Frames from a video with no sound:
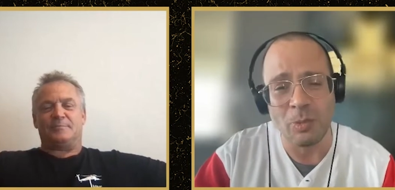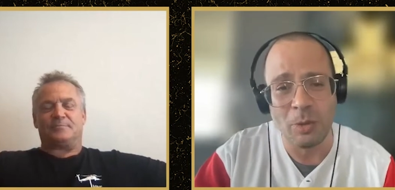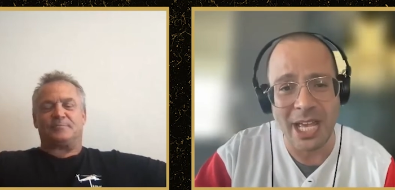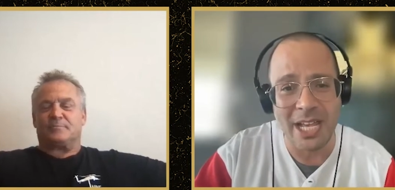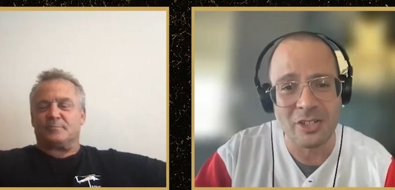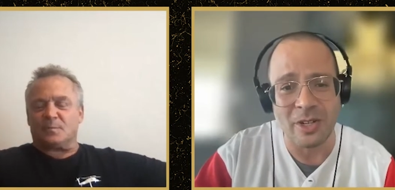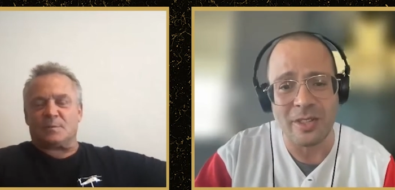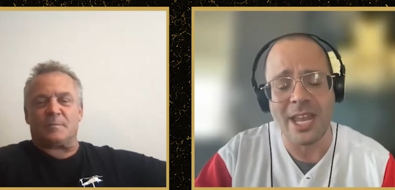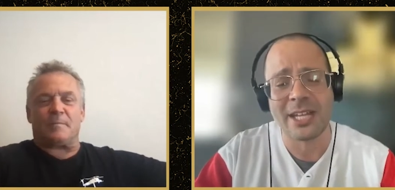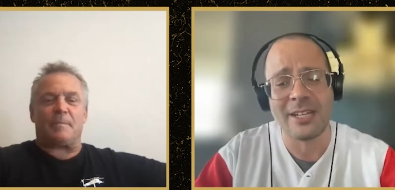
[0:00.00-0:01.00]
Speaker 1: will be answered on the
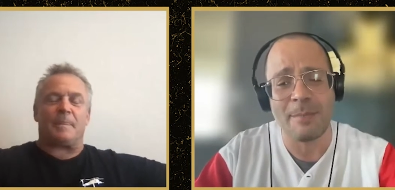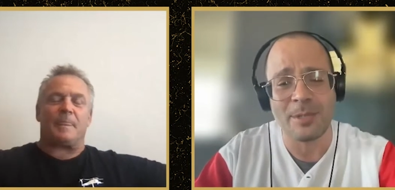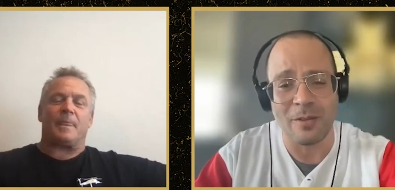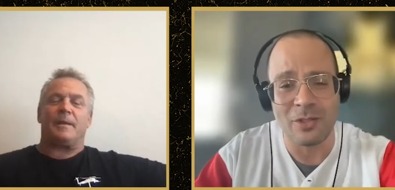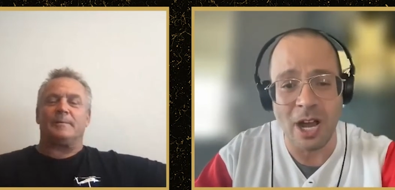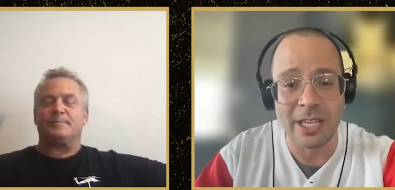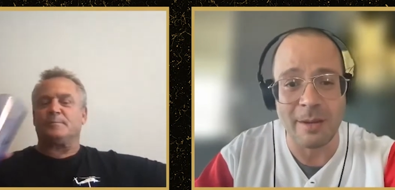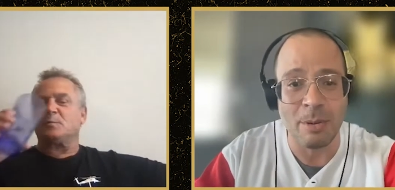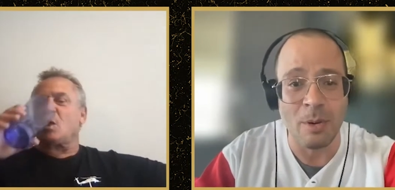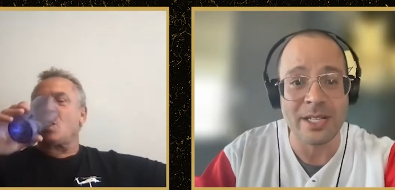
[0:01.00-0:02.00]
next episode of Talking
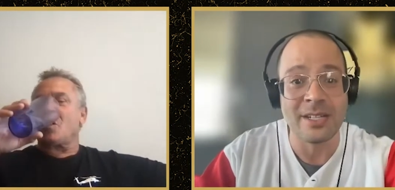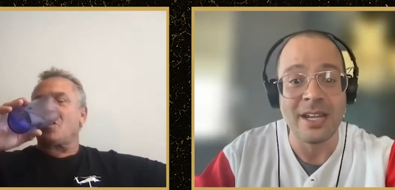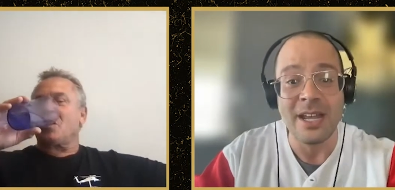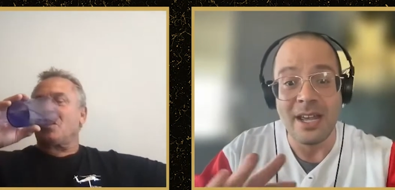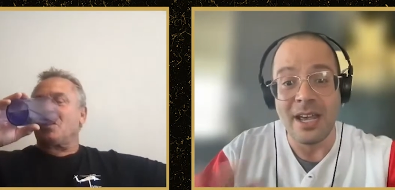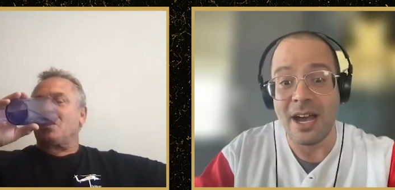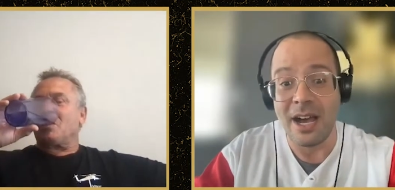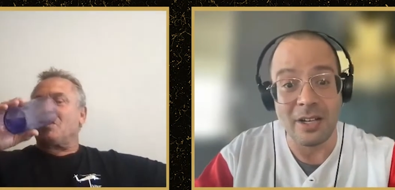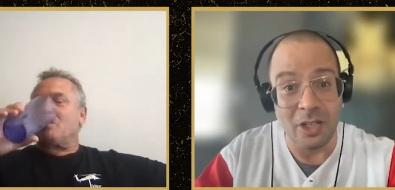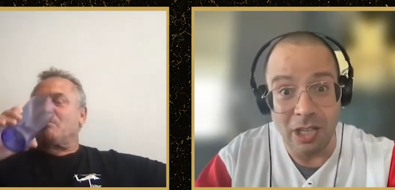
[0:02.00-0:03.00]
Points. Uh,
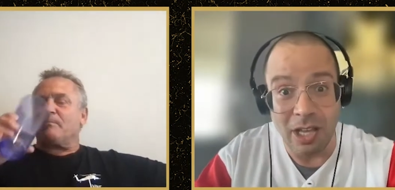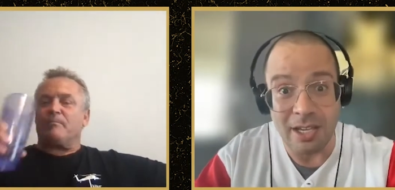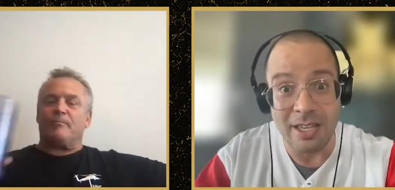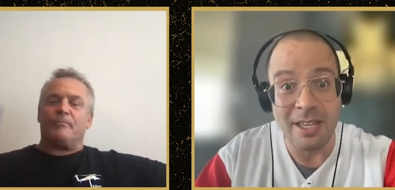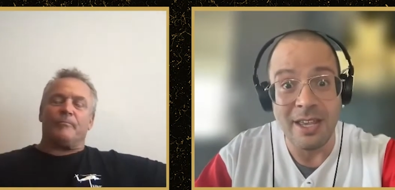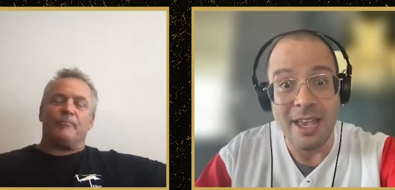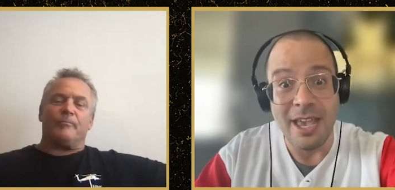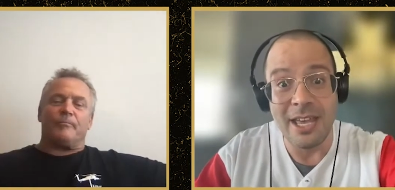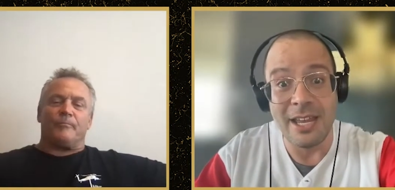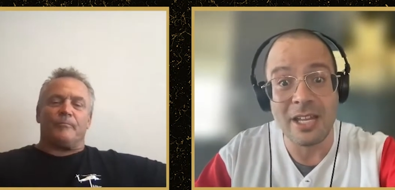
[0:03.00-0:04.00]
good luck.
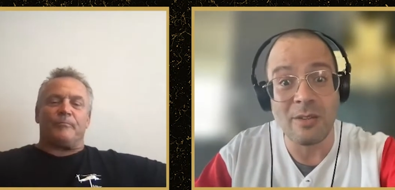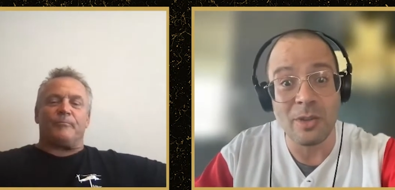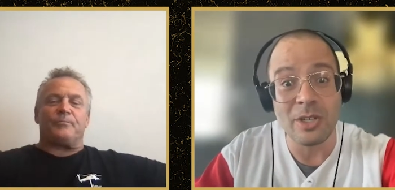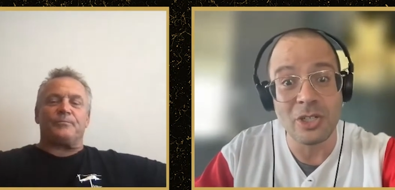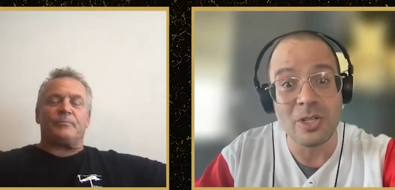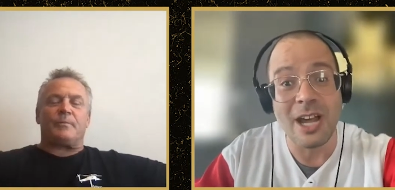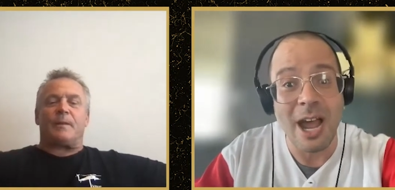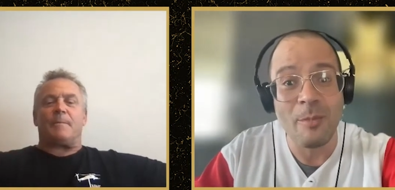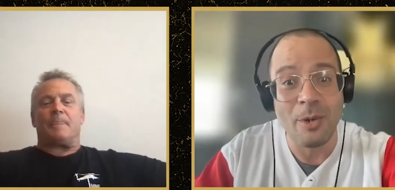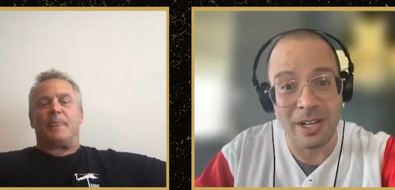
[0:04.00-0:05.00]
And as for the jersey
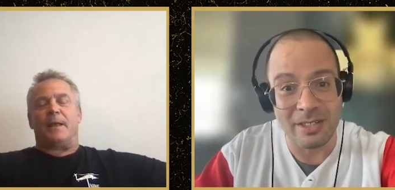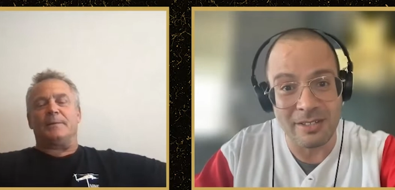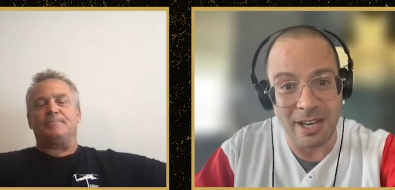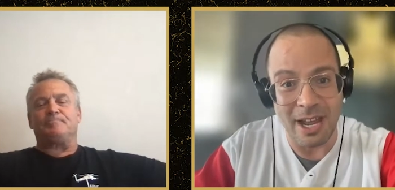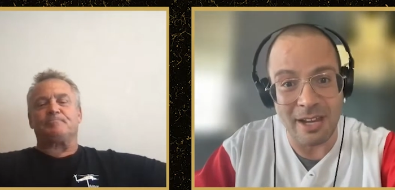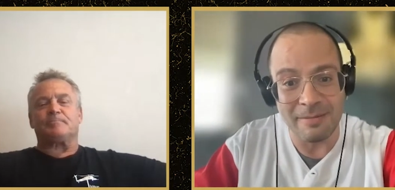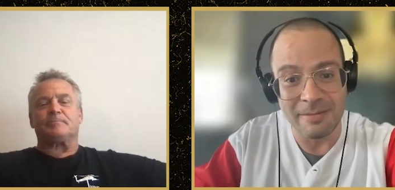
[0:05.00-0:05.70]
I'm wearing today,